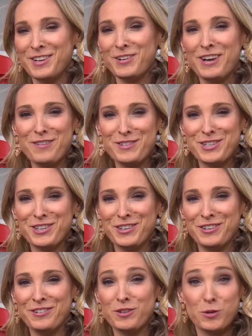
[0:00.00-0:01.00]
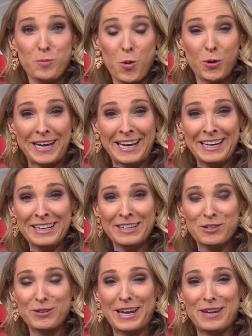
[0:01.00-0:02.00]
Good afternoon, good morning,
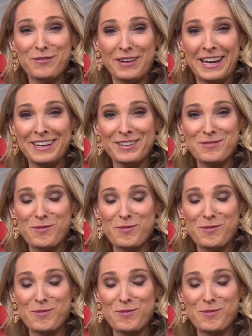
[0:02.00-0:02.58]
good evening,